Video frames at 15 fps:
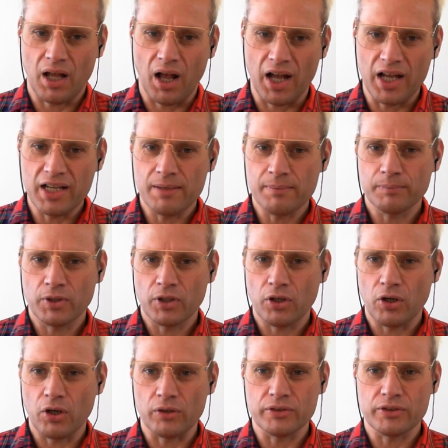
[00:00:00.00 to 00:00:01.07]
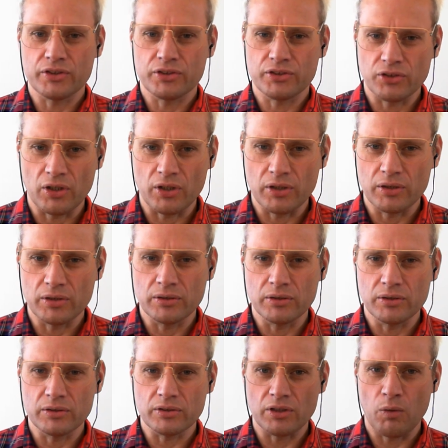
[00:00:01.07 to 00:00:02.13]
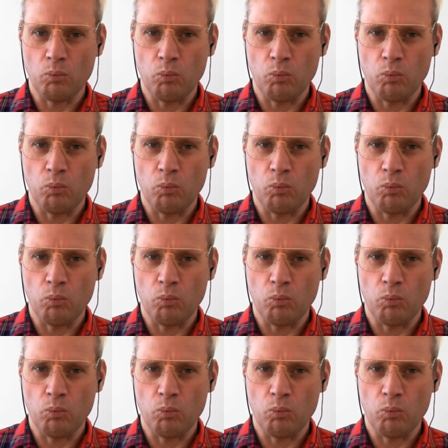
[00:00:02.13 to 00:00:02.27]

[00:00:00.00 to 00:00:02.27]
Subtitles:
I am concerned